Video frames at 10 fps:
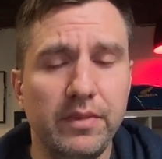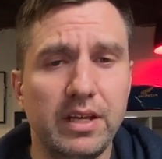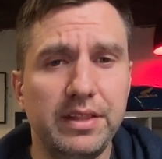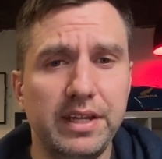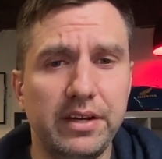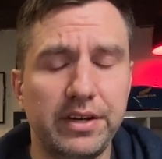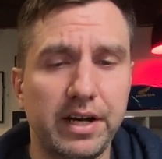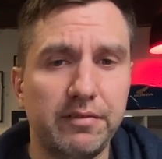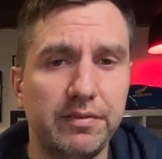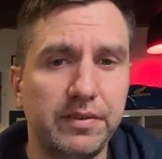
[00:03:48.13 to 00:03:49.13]
The
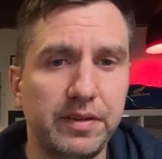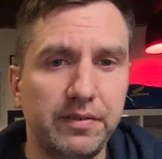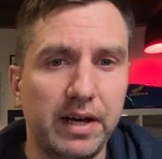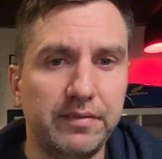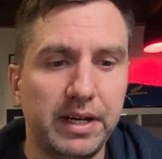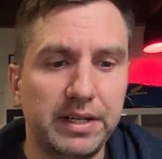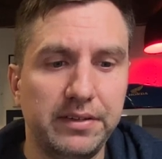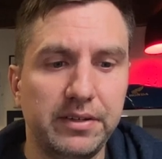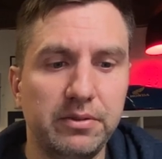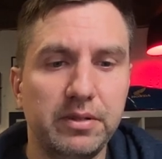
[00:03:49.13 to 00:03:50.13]
Undercover
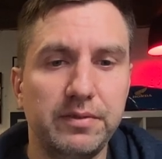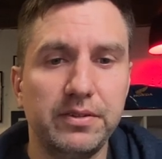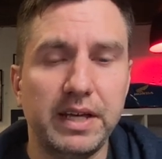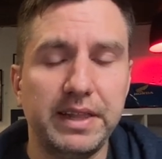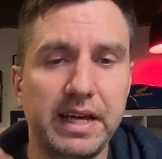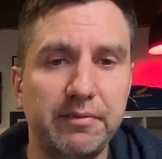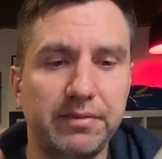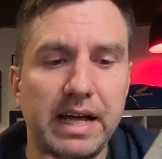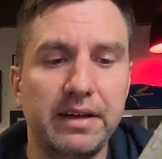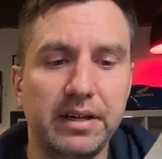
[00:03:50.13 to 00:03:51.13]
5592, if you skate that
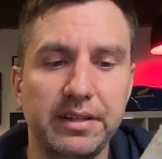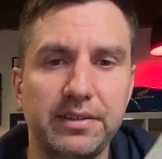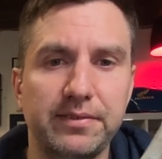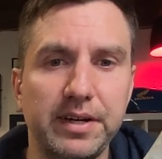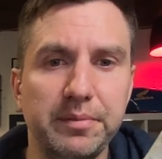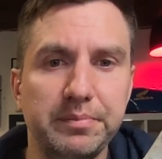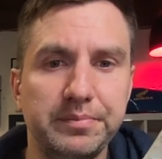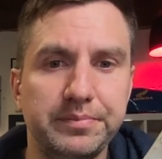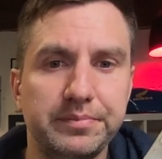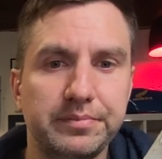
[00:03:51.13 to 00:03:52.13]
flat on this frame,
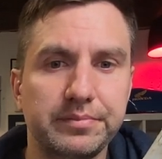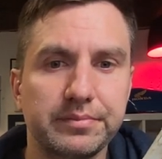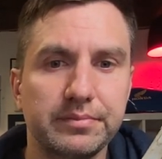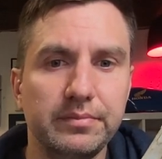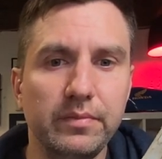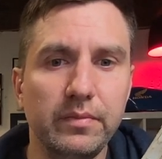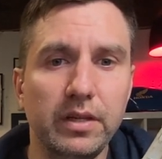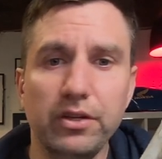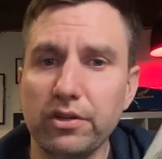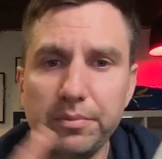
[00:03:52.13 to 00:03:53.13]

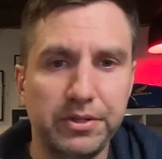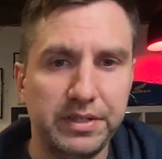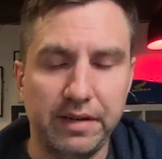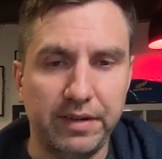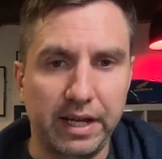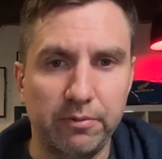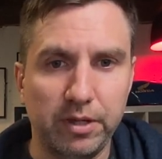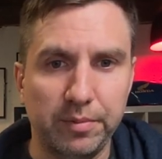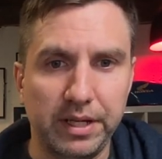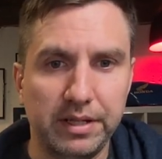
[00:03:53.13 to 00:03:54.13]
you'll almost never get wheel
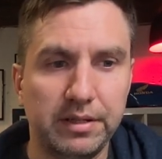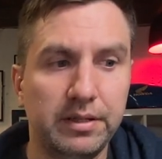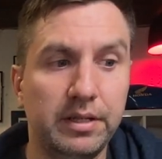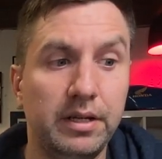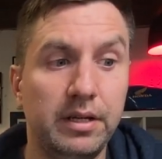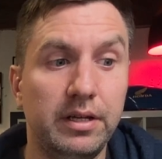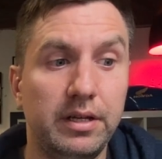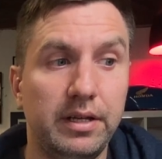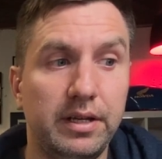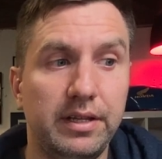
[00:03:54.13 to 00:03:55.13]
bite.
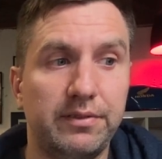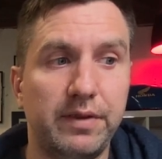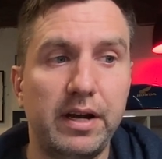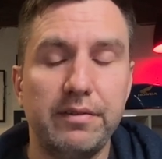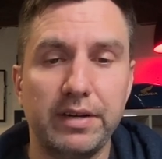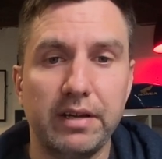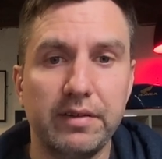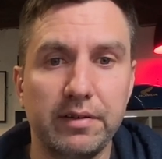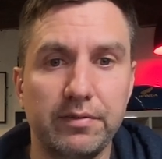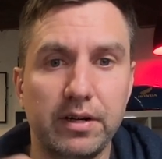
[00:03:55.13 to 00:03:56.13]
It's very
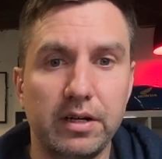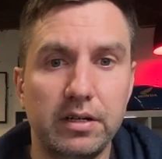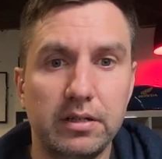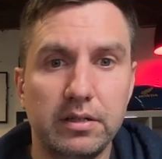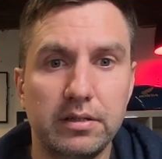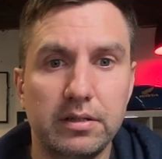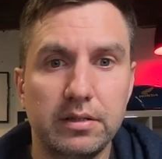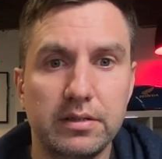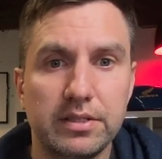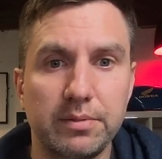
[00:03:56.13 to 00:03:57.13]
forgiving for
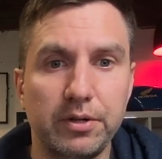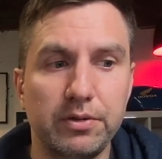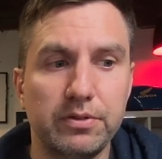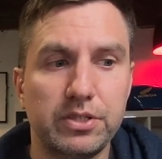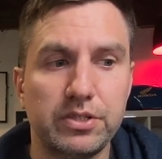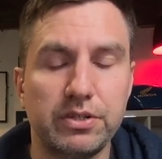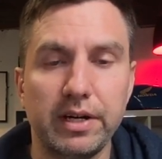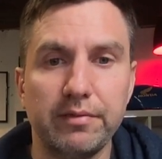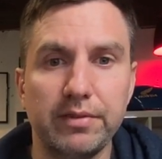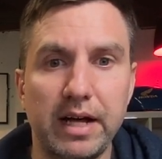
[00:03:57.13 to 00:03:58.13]
someone who's just
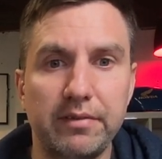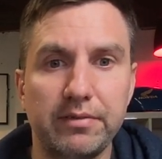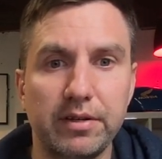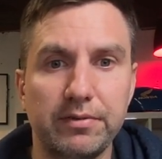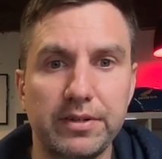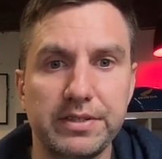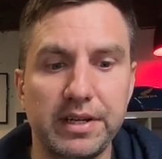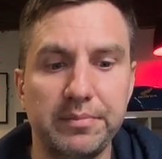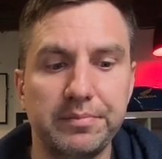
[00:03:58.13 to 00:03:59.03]
trying flat for the first time.